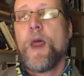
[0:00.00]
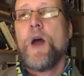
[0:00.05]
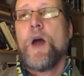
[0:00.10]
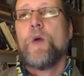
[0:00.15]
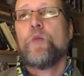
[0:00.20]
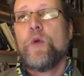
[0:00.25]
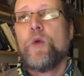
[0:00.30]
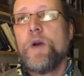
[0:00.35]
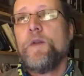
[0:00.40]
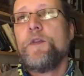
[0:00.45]

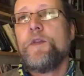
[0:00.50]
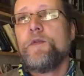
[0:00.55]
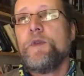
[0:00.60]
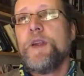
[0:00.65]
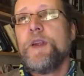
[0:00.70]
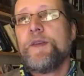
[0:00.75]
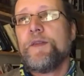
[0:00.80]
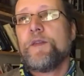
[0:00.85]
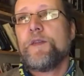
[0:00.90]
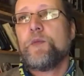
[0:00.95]
One of the
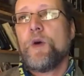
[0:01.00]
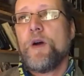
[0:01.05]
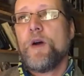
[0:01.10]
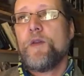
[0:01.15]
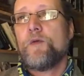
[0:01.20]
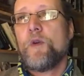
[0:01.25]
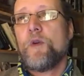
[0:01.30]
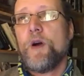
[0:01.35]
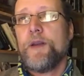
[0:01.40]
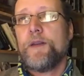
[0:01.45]
reasons why the
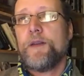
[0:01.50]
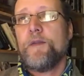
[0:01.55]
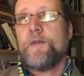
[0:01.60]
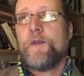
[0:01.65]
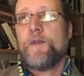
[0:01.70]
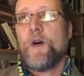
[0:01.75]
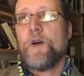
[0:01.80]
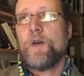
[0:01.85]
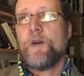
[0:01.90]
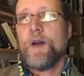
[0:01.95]
right and the
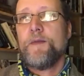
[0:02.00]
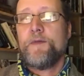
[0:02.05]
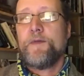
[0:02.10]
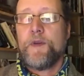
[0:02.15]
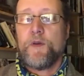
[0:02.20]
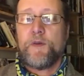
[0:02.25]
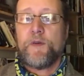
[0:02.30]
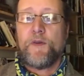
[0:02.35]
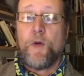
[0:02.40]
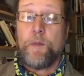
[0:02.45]
far right feel
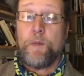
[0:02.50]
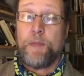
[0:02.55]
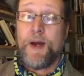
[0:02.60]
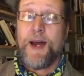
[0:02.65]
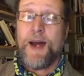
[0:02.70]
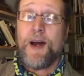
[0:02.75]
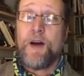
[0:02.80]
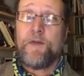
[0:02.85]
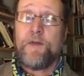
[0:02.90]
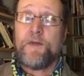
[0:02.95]
so
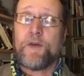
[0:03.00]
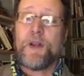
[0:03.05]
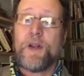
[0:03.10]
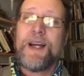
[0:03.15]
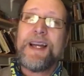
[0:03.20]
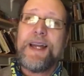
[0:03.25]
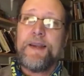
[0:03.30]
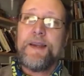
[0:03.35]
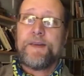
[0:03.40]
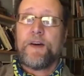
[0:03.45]
powerful
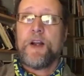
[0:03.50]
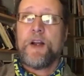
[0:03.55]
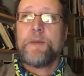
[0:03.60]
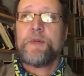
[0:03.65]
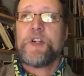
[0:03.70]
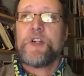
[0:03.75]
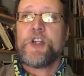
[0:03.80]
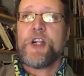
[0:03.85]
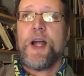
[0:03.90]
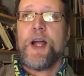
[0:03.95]
is they're able
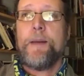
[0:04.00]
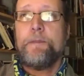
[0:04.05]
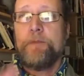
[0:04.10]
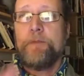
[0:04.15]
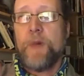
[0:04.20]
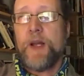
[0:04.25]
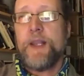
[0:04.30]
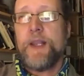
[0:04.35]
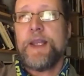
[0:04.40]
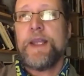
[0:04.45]
to share
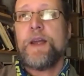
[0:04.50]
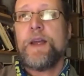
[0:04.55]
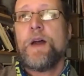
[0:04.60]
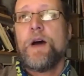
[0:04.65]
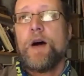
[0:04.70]
money,